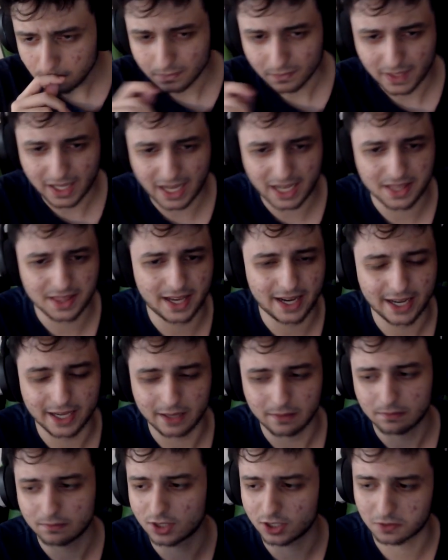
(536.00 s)
at
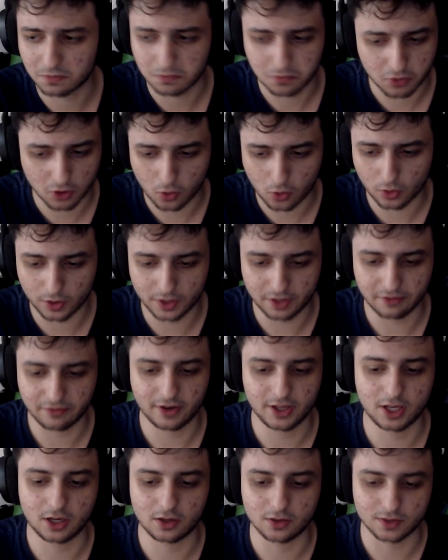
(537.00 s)
night, just recording
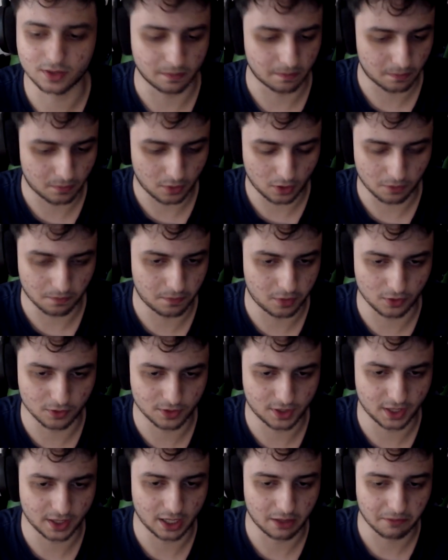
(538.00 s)
videos and
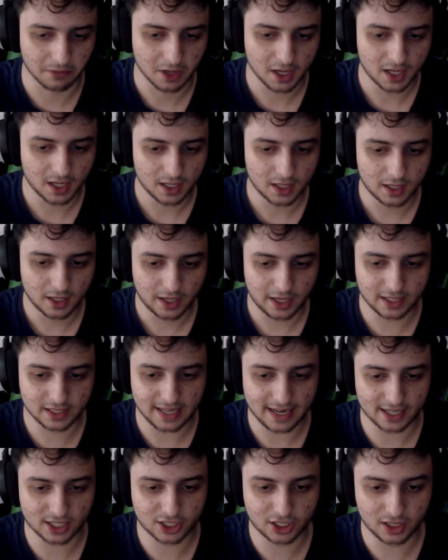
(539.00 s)
posting them, it's
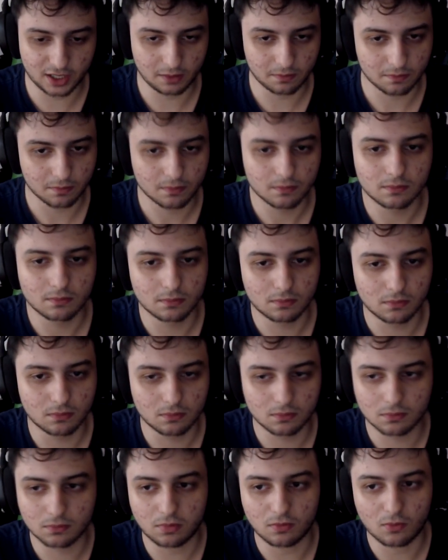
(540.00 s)
actually
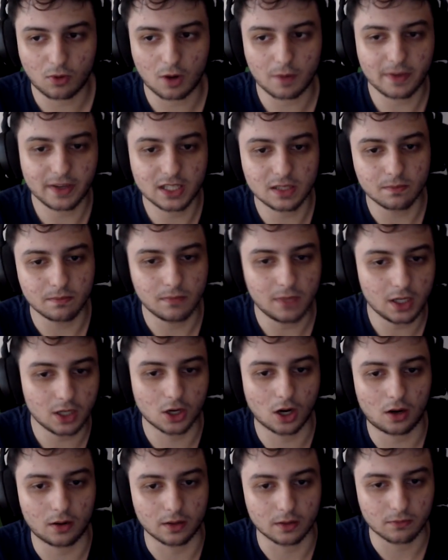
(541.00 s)
what makes me
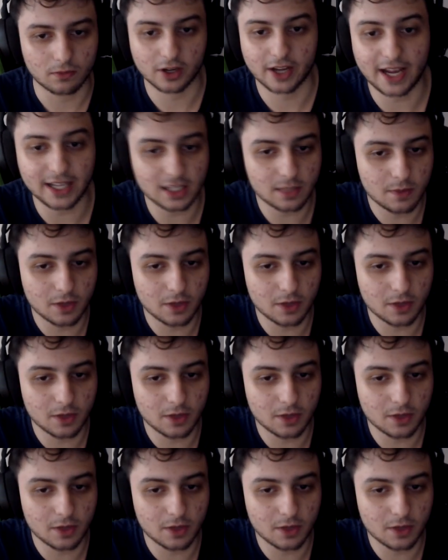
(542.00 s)
going, what gets me